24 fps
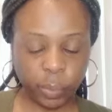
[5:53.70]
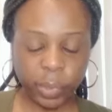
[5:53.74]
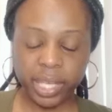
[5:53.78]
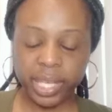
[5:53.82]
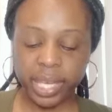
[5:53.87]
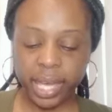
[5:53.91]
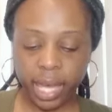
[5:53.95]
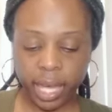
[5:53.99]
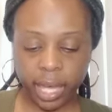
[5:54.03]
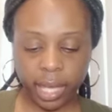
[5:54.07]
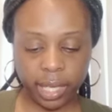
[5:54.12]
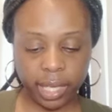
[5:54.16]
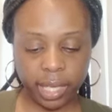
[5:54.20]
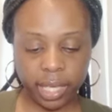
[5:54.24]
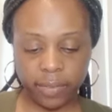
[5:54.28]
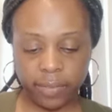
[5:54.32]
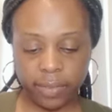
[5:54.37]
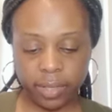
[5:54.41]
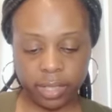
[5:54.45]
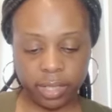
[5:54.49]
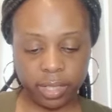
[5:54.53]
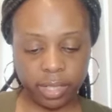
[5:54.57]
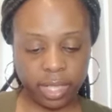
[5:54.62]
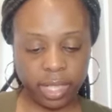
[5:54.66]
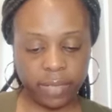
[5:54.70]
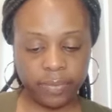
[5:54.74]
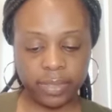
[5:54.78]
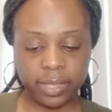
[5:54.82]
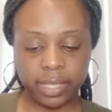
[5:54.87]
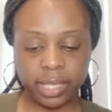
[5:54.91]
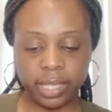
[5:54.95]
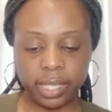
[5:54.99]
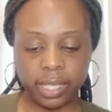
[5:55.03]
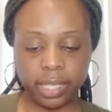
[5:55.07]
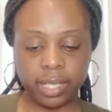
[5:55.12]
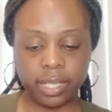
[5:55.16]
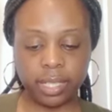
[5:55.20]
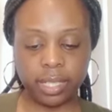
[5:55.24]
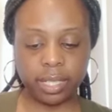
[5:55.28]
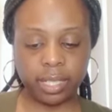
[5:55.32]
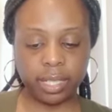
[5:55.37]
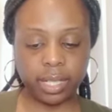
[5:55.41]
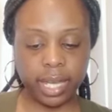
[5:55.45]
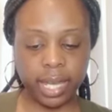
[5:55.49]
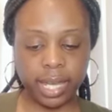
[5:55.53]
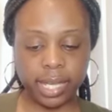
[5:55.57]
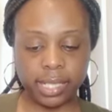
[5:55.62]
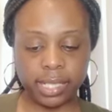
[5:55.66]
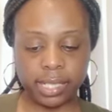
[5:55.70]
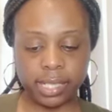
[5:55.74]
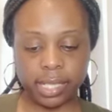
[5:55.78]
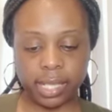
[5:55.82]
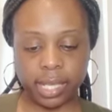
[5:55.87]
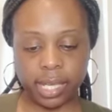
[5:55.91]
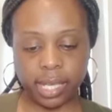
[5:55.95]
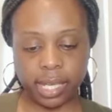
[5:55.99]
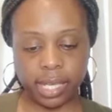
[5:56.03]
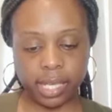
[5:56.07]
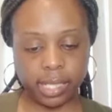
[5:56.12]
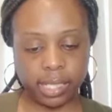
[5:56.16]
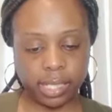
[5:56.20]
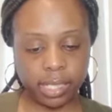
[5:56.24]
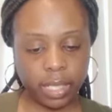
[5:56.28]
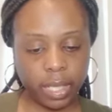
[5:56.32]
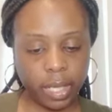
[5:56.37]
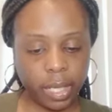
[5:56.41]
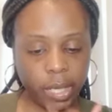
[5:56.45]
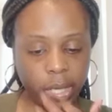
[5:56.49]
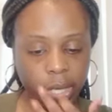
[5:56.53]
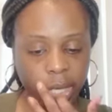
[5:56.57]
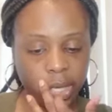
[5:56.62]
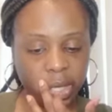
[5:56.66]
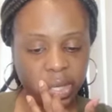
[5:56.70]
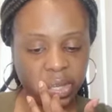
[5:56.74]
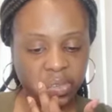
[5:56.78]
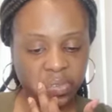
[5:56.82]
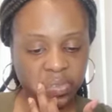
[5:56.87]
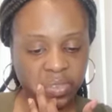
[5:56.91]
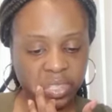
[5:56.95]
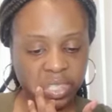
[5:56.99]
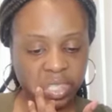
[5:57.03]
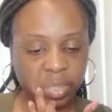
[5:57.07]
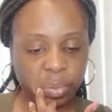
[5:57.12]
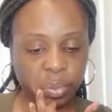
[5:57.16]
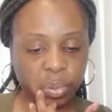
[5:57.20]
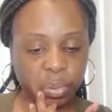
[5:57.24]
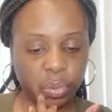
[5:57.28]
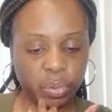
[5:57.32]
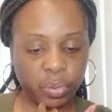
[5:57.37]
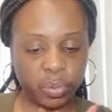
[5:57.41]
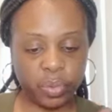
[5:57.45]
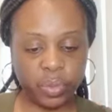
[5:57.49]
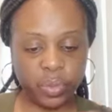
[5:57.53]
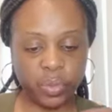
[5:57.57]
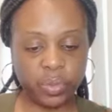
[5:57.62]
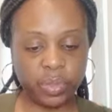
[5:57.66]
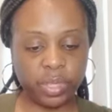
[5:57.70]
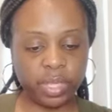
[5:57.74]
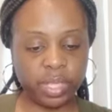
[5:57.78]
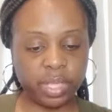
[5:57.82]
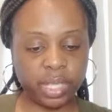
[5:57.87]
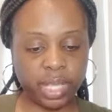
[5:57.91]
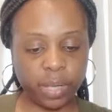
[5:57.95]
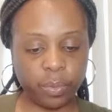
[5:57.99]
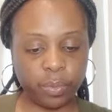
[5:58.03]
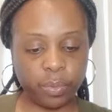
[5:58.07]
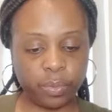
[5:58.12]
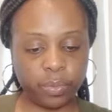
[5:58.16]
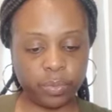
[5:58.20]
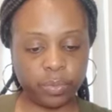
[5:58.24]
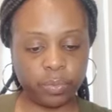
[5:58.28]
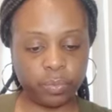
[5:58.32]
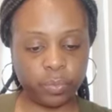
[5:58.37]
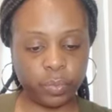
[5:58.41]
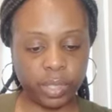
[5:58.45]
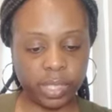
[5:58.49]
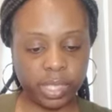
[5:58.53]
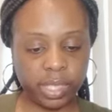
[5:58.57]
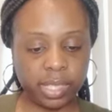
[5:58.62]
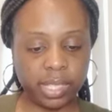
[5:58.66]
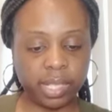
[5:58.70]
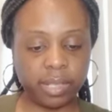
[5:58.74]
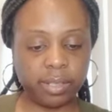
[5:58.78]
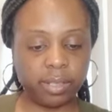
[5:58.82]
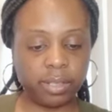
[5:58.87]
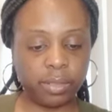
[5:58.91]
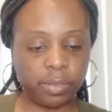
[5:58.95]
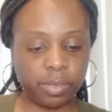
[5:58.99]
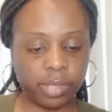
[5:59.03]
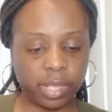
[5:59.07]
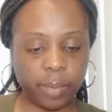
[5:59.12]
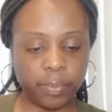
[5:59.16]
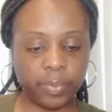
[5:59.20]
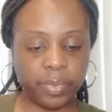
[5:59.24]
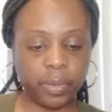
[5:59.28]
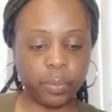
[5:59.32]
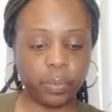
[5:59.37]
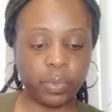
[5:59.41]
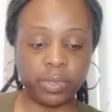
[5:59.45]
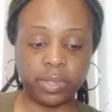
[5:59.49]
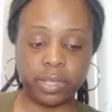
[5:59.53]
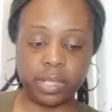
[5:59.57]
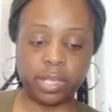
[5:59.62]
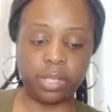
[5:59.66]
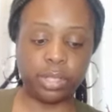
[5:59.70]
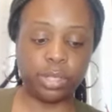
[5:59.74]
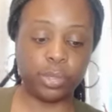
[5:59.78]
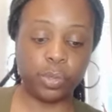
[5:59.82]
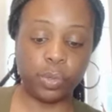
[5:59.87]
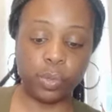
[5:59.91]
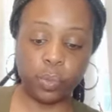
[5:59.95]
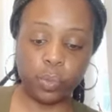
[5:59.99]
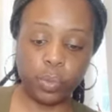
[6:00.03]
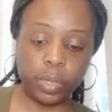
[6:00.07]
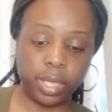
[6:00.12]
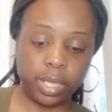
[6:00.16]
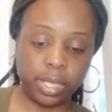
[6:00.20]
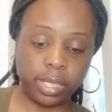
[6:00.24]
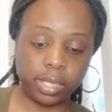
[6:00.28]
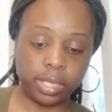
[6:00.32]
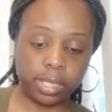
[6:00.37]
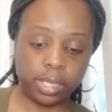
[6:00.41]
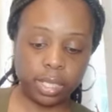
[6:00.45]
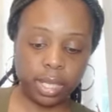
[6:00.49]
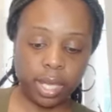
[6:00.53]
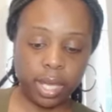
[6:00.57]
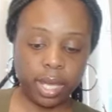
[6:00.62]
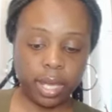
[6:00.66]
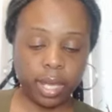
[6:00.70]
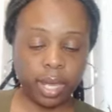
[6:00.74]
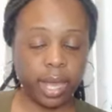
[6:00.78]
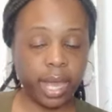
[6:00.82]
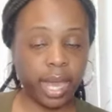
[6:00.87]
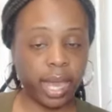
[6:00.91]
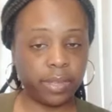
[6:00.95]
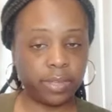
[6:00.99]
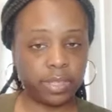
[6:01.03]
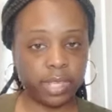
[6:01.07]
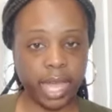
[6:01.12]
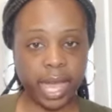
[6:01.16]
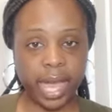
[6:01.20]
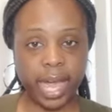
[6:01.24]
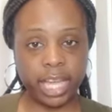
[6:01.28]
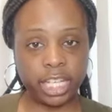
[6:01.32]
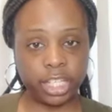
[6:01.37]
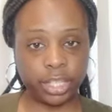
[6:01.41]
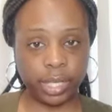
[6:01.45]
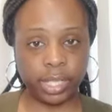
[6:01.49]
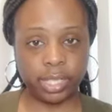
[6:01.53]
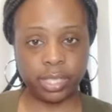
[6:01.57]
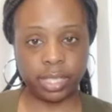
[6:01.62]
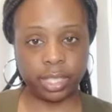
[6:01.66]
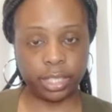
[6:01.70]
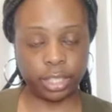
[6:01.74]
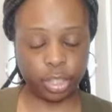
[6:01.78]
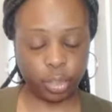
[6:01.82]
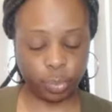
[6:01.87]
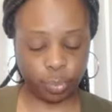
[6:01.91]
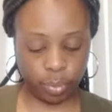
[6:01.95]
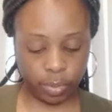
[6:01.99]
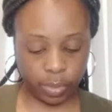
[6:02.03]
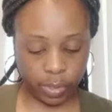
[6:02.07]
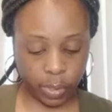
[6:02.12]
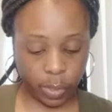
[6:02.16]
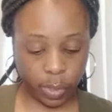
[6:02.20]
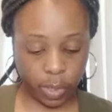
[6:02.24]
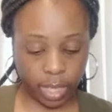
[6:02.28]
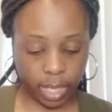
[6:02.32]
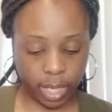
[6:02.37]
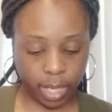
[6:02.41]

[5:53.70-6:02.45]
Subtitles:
yeah, even the NNA says if it's approved, then they will send you something within 2 weeks at the address that you put on